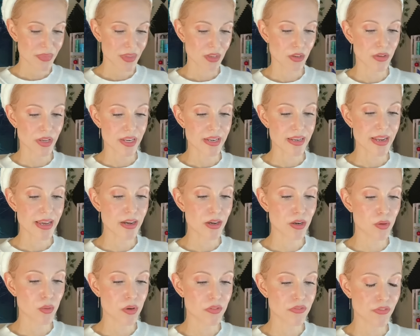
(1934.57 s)
Okay,
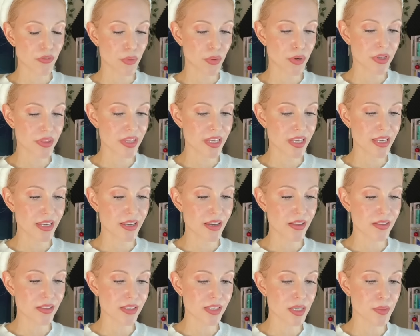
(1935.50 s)
now for the
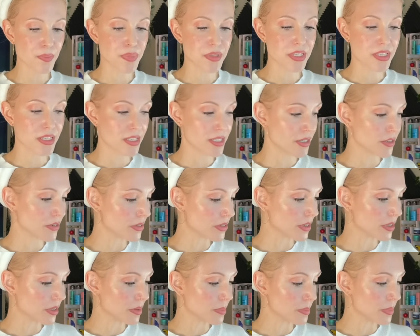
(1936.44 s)
lip
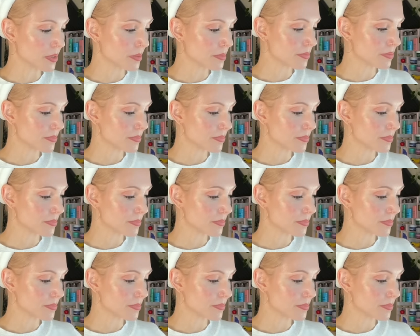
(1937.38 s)
serum.